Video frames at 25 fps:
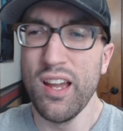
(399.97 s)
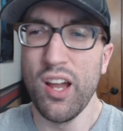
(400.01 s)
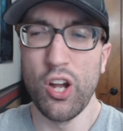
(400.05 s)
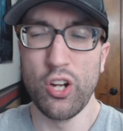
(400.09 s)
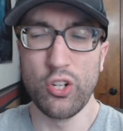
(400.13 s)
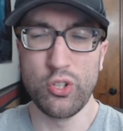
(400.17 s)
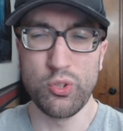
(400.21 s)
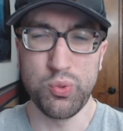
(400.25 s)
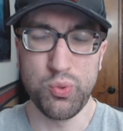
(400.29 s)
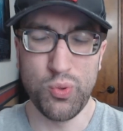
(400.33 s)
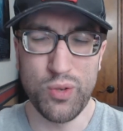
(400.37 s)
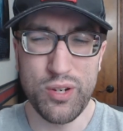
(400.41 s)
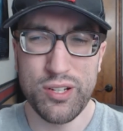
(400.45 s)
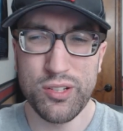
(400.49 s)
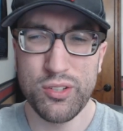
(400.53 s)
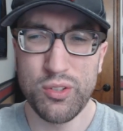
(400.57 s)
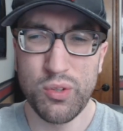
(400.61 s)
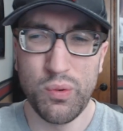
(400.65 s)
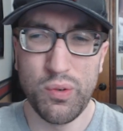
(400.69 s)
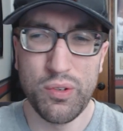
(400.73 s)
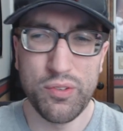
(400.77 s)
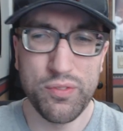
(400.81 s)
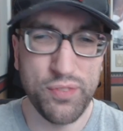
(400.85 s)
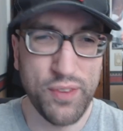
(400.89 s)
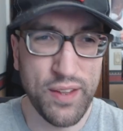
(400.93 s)
a
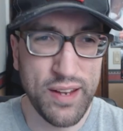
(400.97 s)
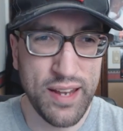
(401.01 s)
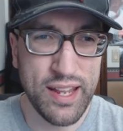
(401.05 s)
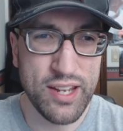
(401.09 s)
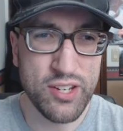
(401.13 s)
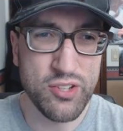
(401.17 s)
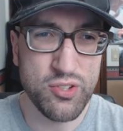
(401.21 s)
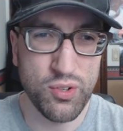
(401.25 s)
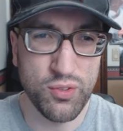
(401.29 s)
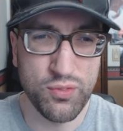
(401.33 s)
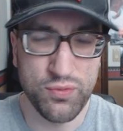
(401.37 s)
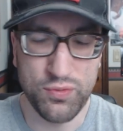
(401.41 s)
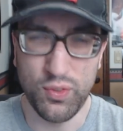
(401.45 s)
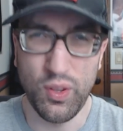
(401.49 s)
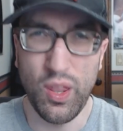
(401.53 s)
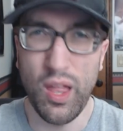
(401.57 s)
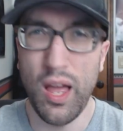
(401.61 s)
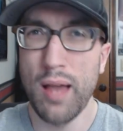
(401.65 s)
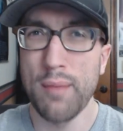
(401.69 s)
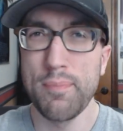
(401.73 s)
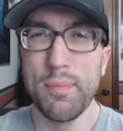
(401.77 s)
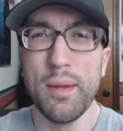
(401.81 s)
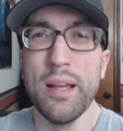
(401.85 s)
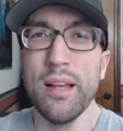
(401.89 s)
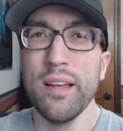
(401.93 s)
critical and financial
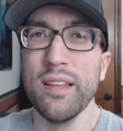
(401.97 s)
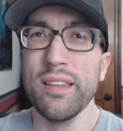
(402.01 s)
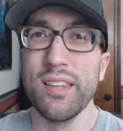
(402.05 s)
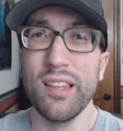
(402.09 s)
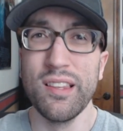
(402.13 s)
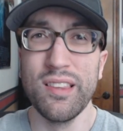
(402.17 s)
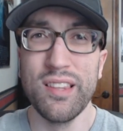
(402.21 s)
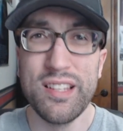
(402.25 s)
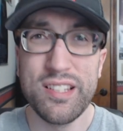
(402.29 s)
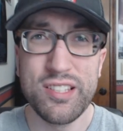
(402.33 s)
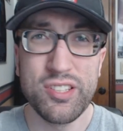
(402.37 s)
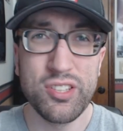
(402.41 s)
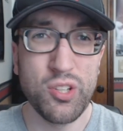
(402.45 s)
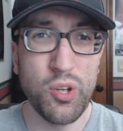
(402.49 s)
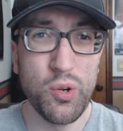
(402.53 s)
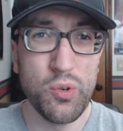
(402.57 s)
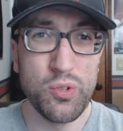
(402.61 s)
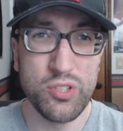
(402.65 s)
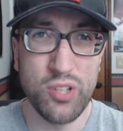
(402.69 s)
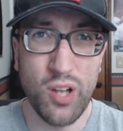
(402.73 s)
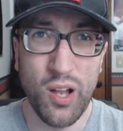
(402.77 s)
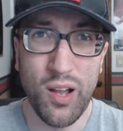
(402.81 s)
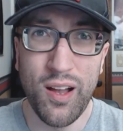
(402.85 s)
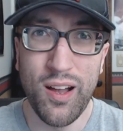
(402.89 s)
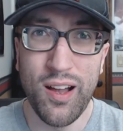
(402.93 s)
flop, the list
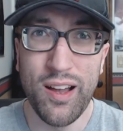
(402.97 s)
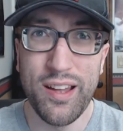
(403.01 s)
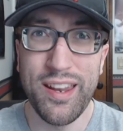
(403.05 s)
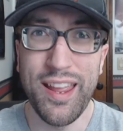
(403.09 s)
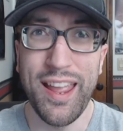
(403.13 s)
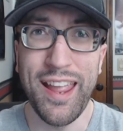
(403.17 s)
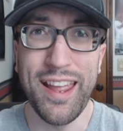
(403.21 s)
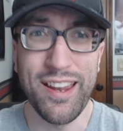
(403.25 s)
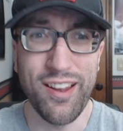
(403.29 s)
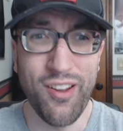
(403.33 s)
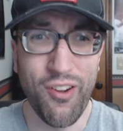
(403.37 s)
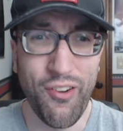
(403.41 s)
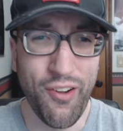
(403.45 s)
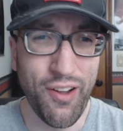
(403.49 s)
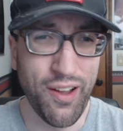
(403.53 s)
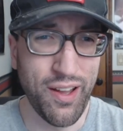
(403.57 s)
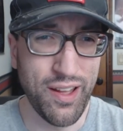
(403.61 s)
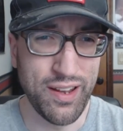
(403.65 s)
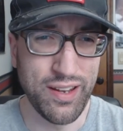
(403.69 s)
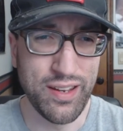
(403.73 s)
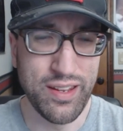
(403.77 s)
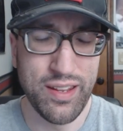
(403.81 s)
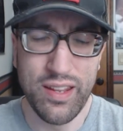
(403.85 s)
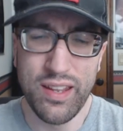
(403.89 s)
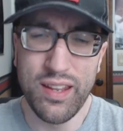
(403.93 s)
goes on and
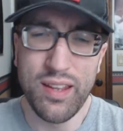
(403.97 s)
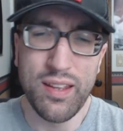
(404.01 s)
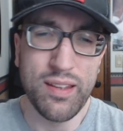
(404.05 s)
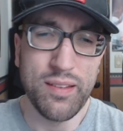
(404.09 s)
on.